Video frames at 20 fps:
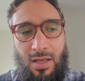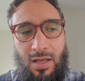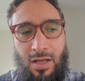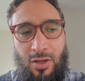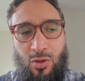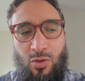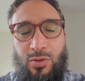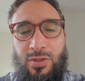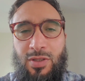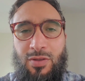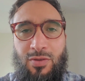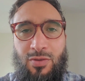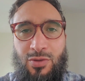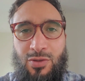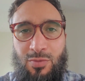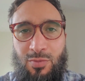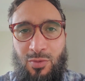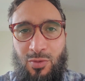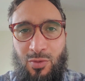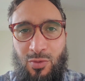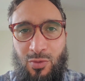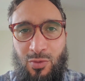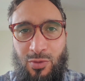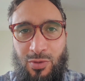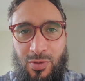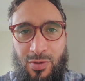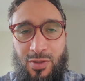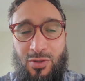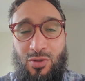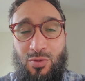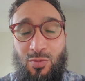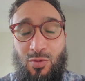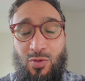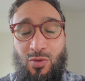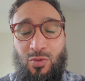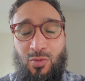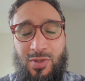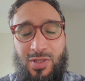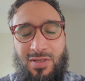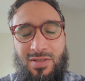according to Jumhur, the
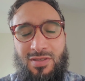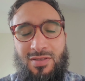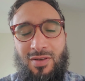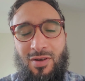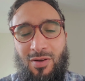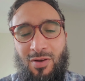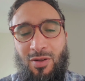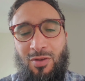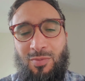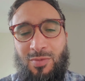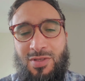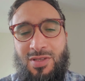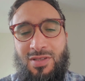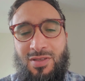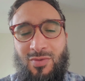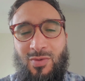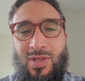Jumhur, which is almost,